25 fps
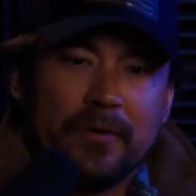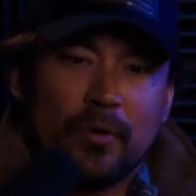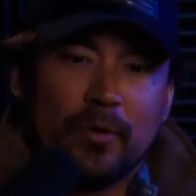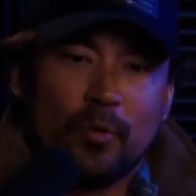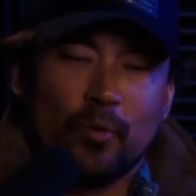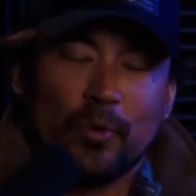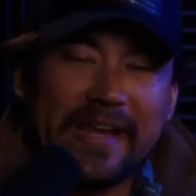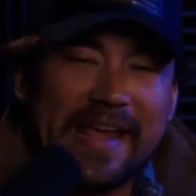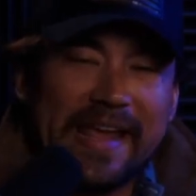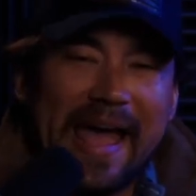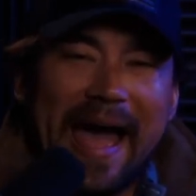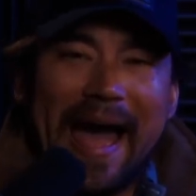
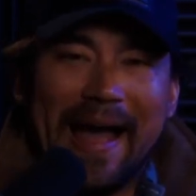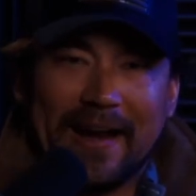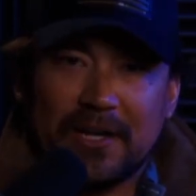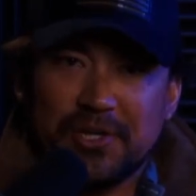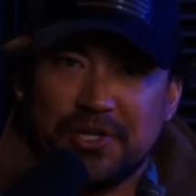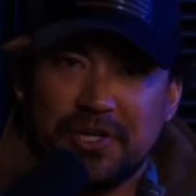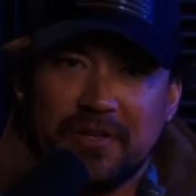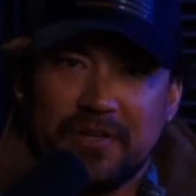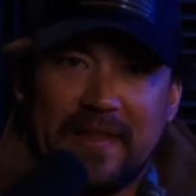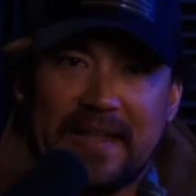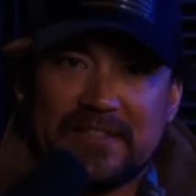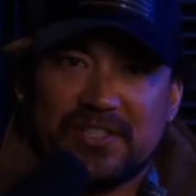
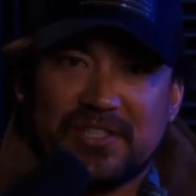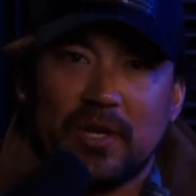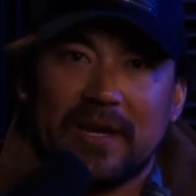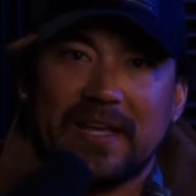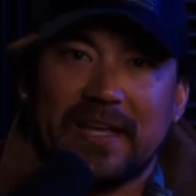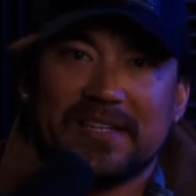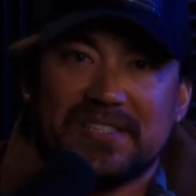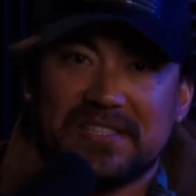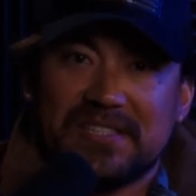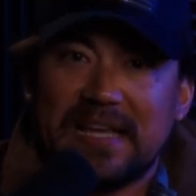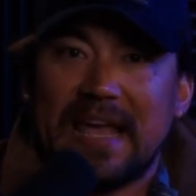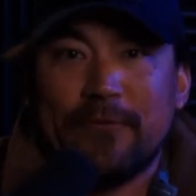reaction that's going
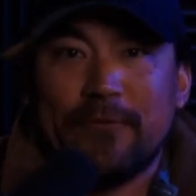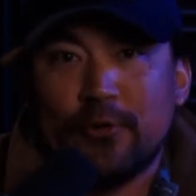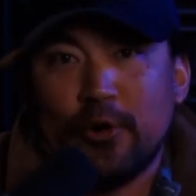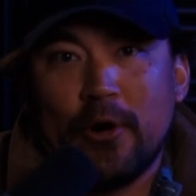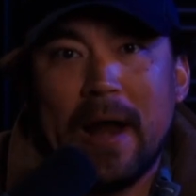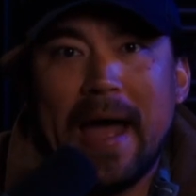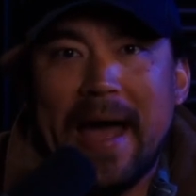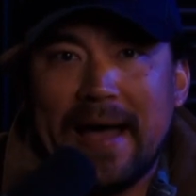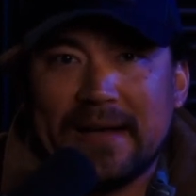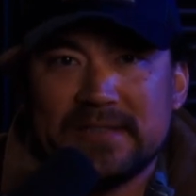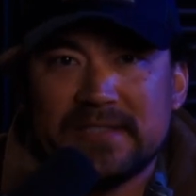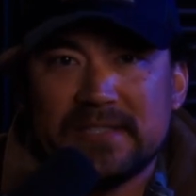to save your
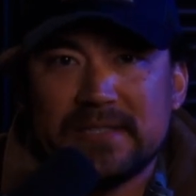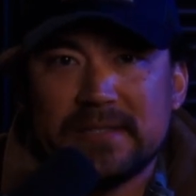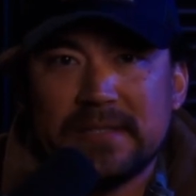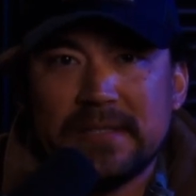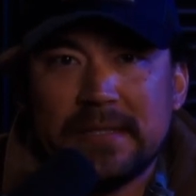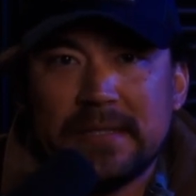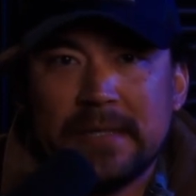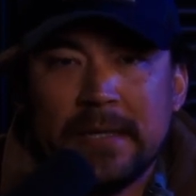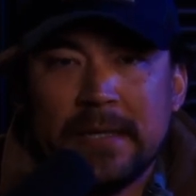ass.